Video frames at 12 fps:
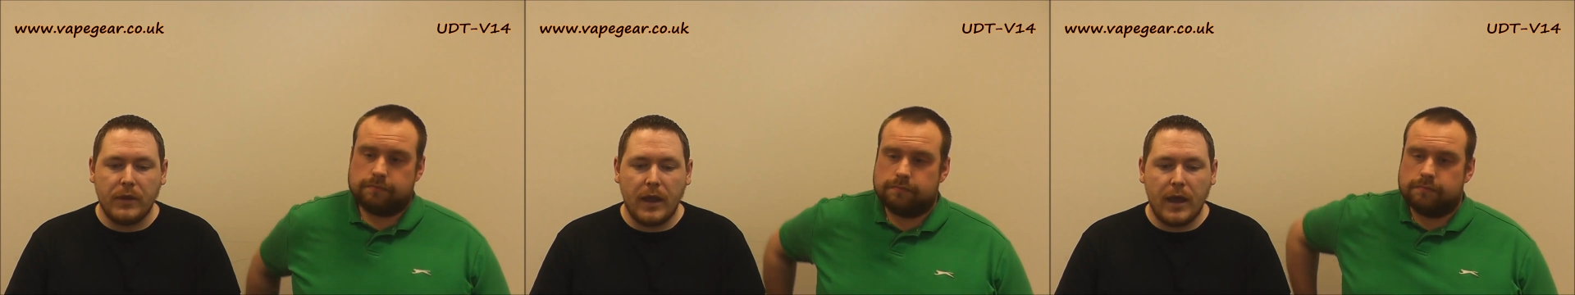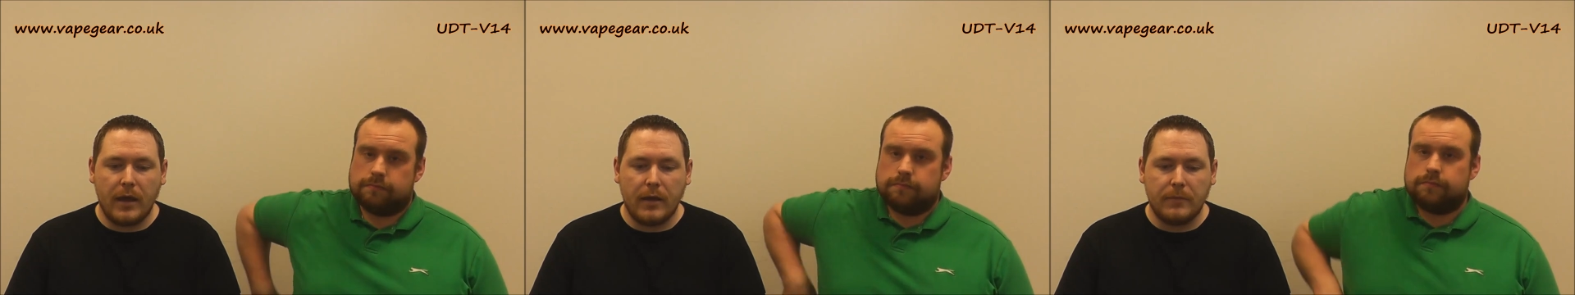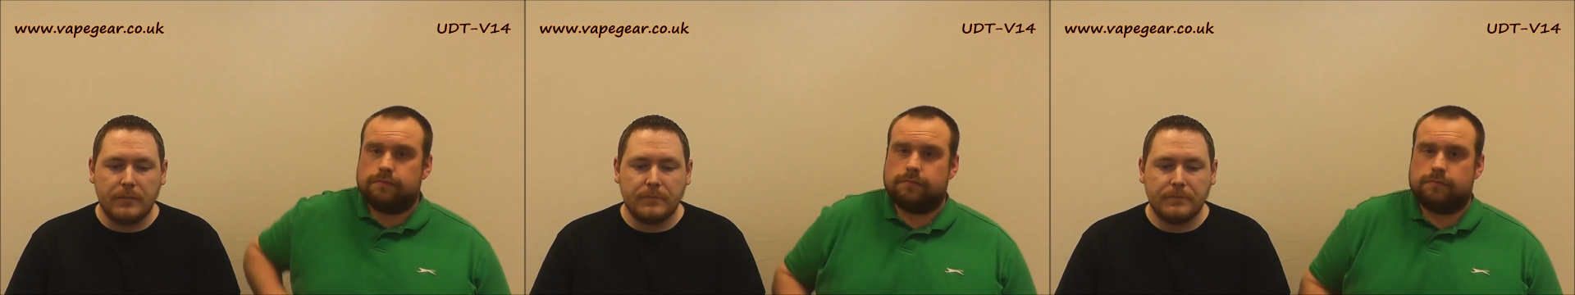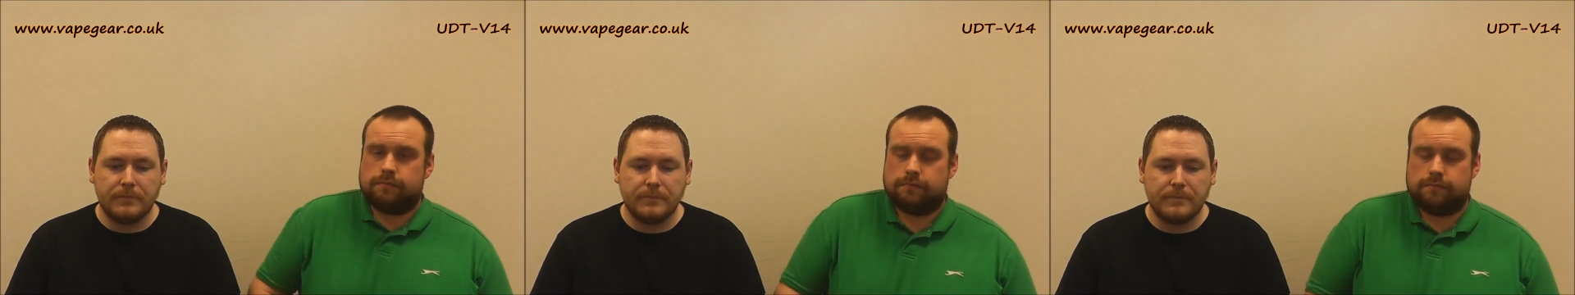Speaker 1: than that,
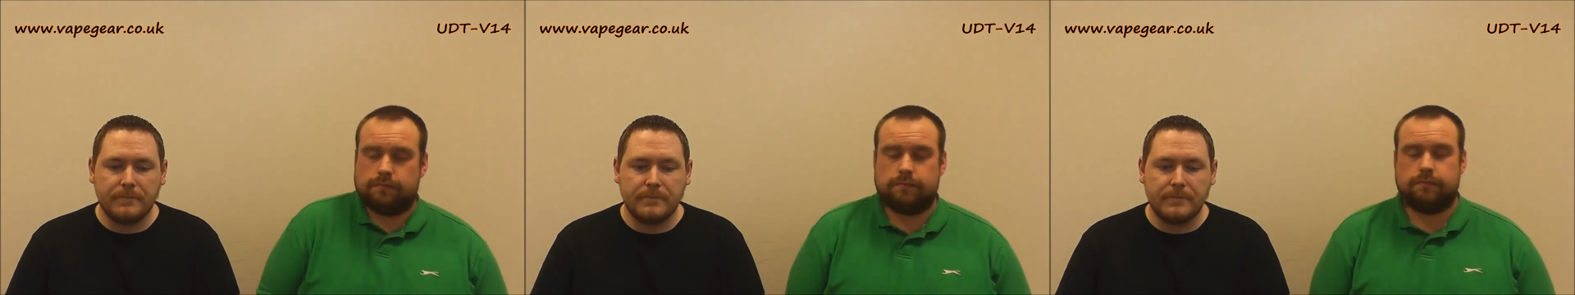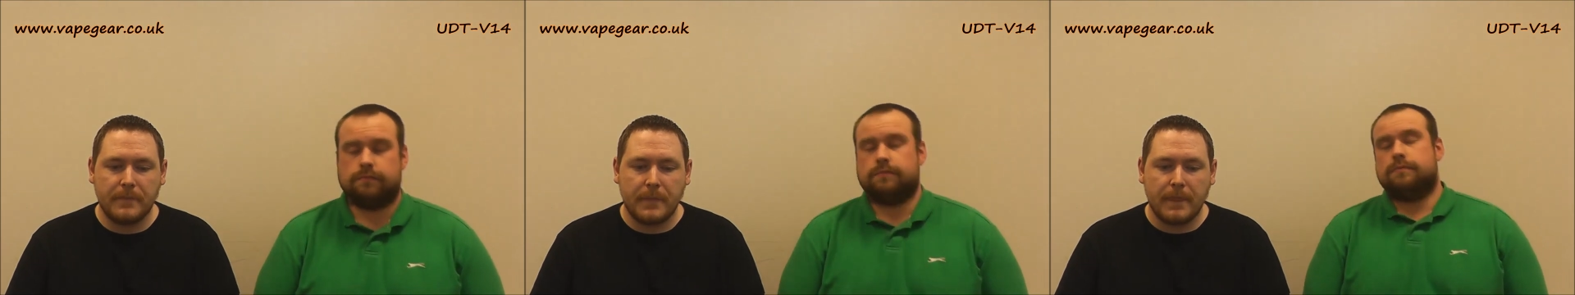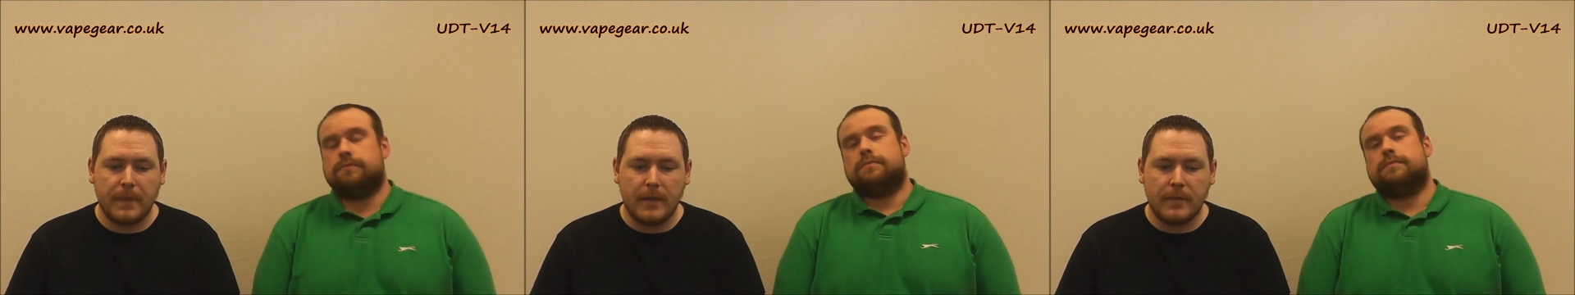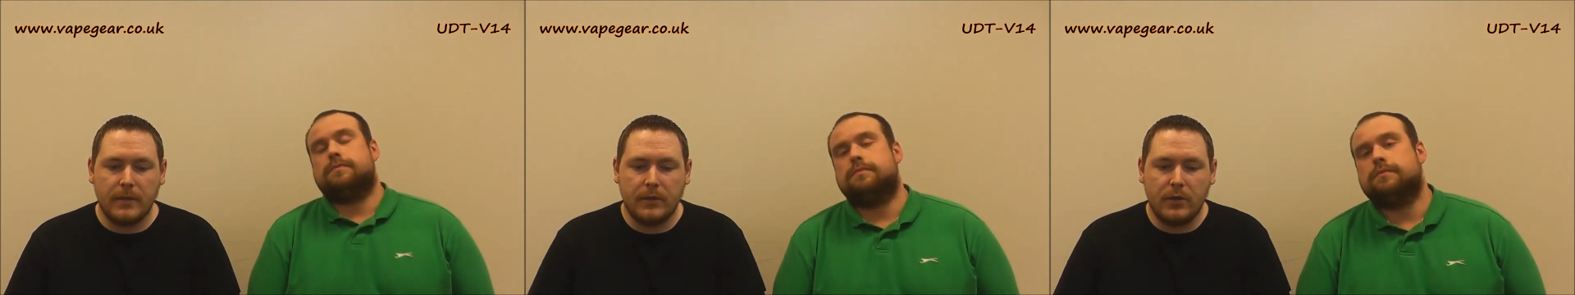um,
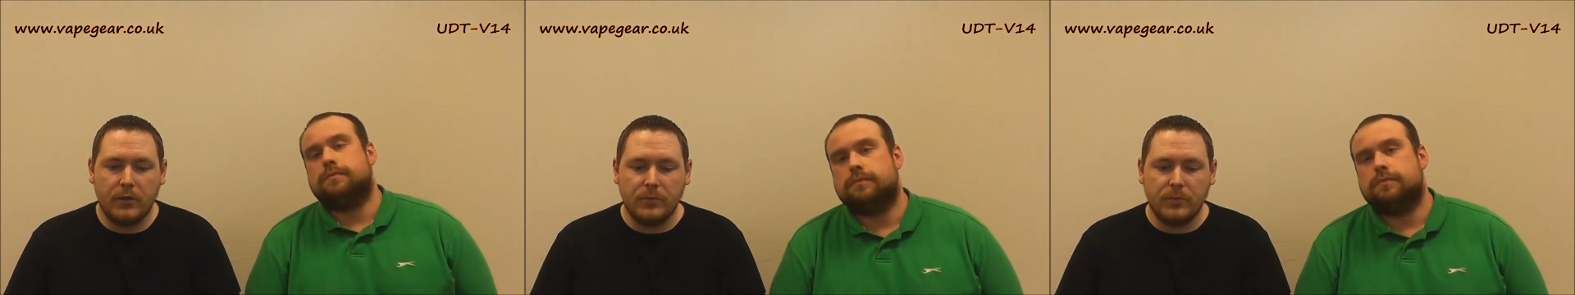the, the,